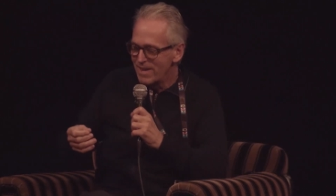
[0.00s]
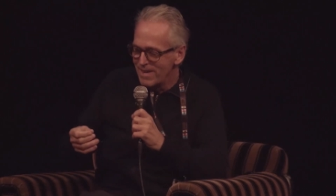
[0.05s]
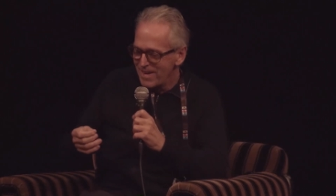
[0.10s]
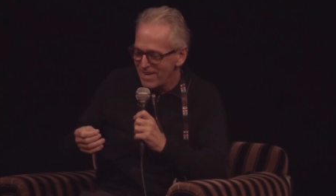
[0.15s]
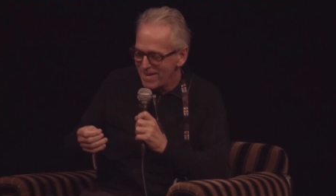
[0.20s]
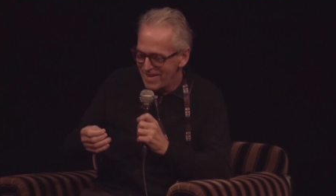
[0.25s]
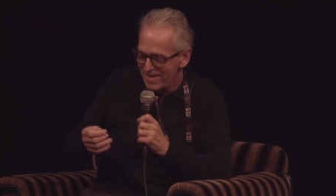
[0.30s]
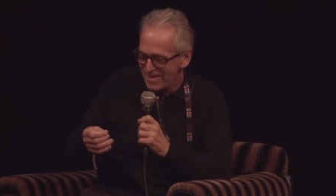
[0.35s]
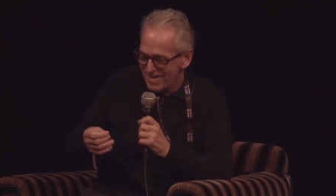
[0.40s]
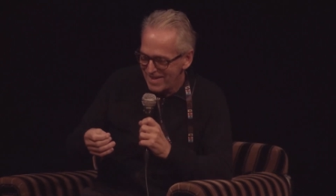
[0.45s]
Uh,
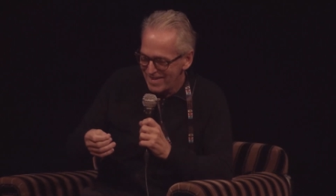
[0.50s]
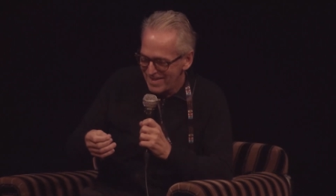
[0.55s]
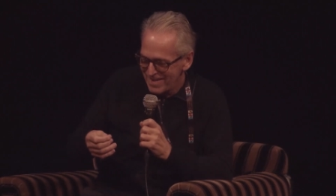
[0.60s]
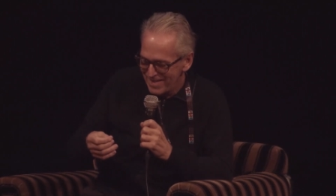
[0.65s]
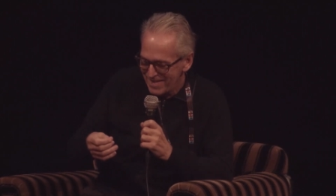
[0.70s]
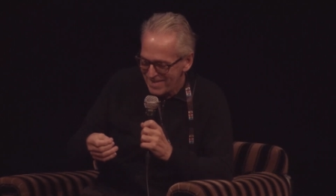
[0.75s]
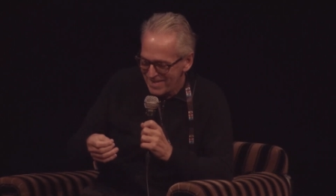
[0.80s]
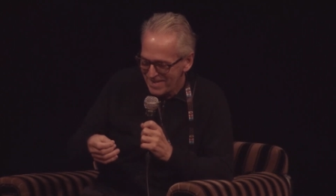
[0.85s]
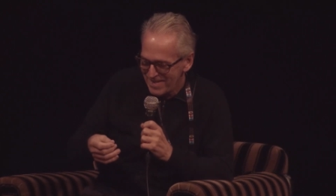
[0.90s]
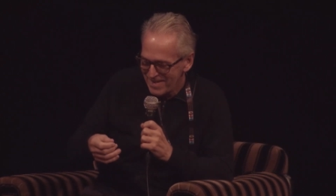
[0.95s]

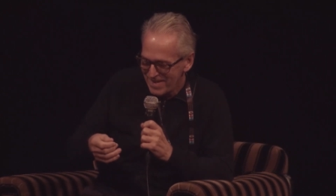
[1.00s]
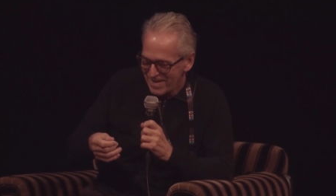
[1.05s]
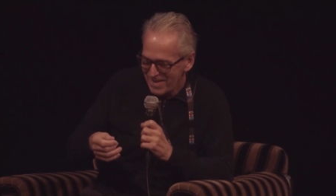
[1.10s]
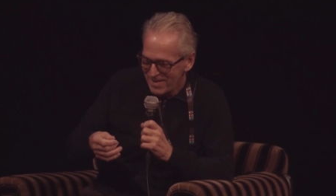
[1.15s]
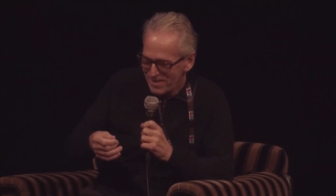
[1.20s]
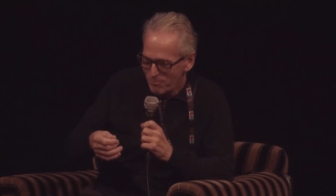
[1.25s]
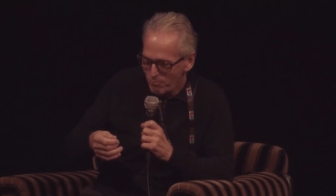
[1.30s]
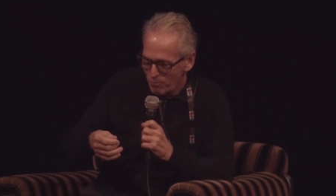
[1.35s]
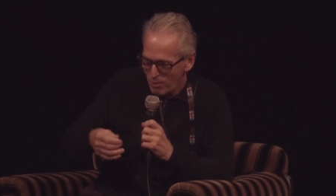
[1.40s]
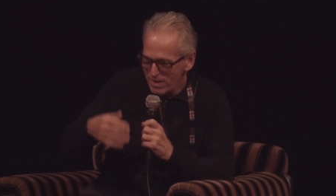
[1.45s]
uh,
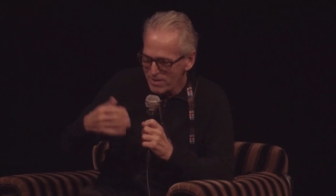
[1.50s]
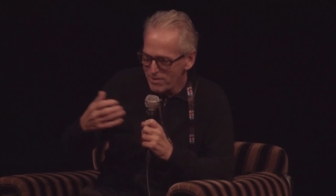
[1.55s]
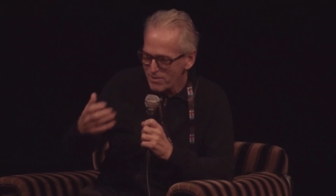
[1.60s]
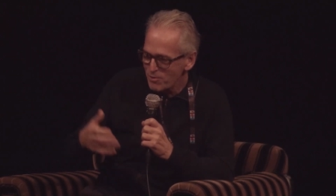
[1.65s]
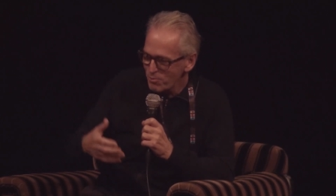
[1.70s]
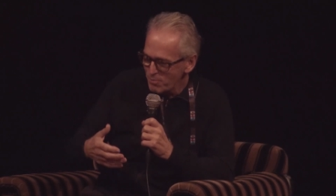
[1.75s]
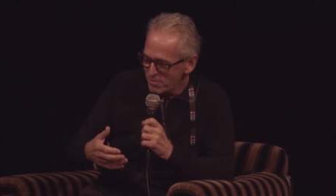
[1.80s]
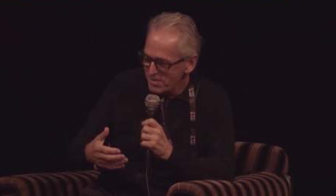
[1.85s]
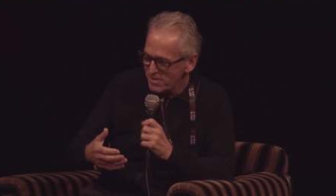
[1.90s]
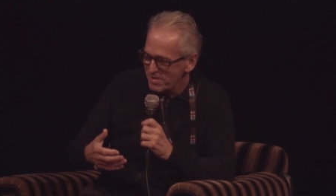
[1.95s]

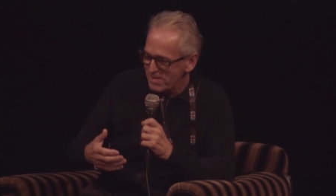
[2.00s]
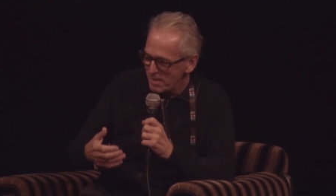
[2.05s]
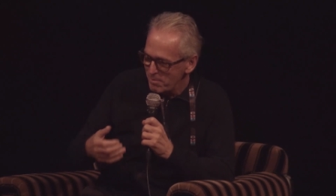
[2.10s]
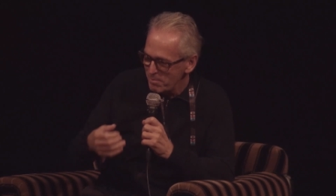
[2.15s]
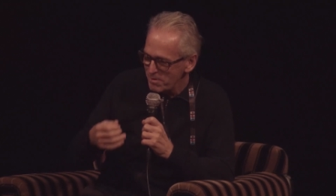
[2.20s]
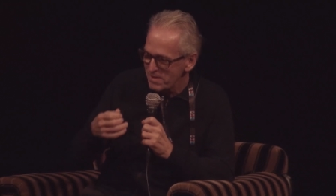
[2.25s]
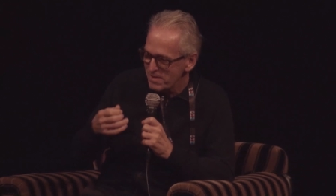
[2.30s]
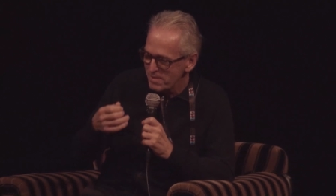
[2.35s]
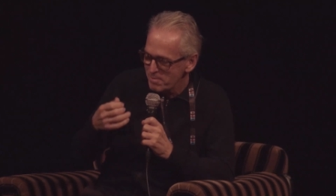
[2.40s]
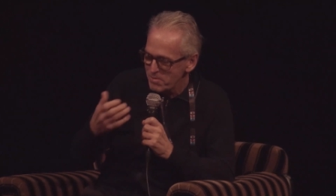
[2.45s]
wanted to
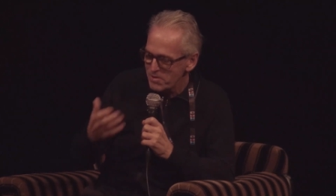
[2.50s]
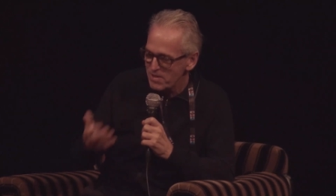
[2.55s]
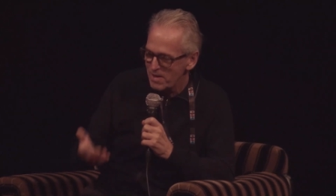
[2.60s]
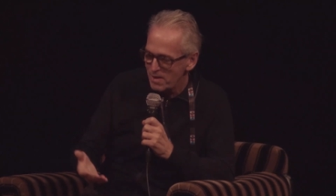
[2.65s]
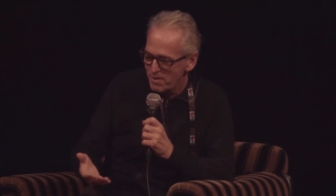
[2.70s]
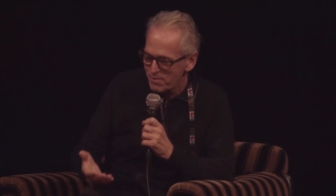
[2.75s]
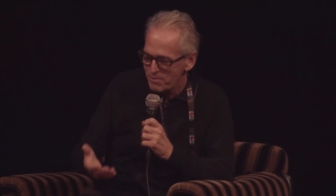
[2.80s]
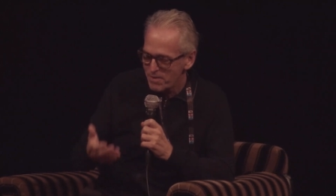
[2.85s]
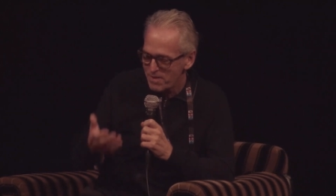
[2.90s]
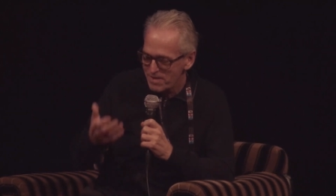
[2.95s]
establish
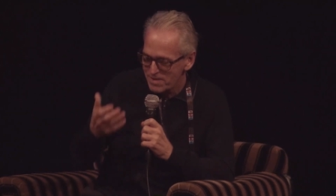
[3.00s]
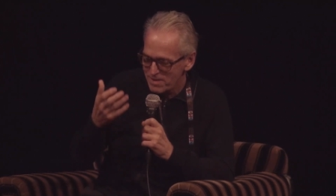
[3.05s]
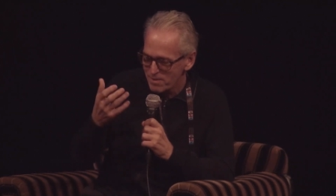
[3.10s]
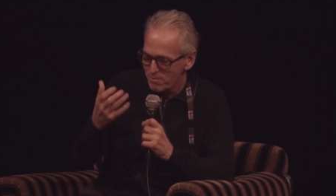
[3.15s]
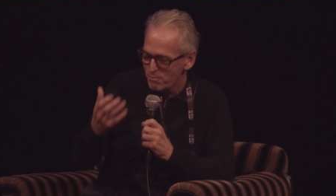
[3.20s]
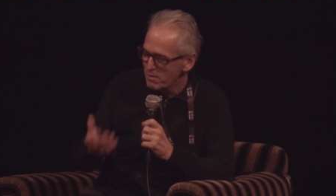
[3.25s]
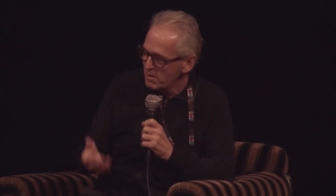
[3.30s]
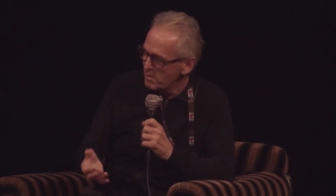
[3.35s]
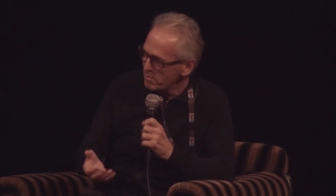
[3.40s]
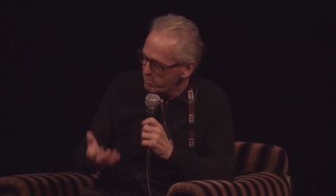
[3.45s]
himself as
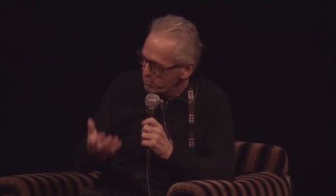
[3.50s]
the real